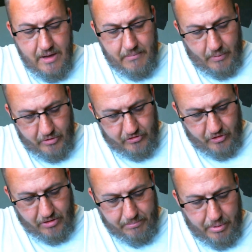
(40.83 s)
But I want to show
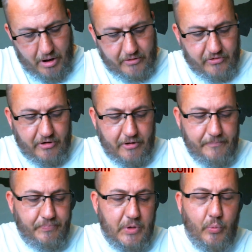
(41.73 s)
you the box here
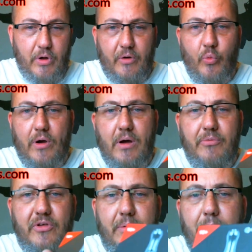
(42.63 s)
and what comes
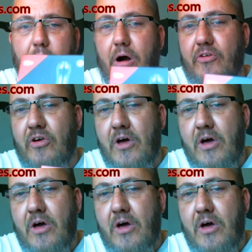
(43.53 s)
in the box.